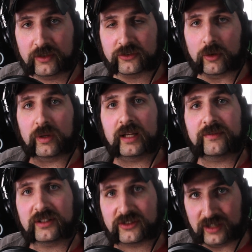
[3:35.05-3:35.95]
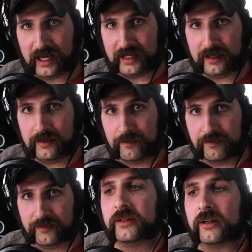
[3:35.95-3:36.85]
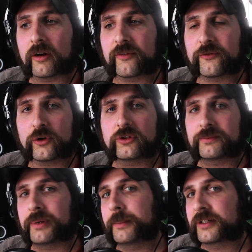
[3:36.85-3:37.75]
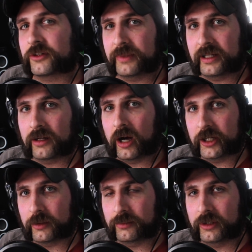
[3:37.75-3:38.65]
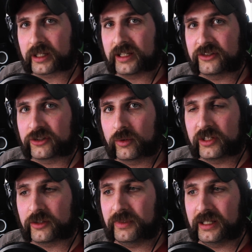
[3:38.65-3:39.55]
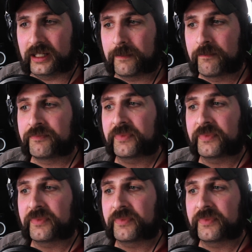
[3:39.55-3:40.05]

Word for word: So we have decided that our first public domain audiobook is going to be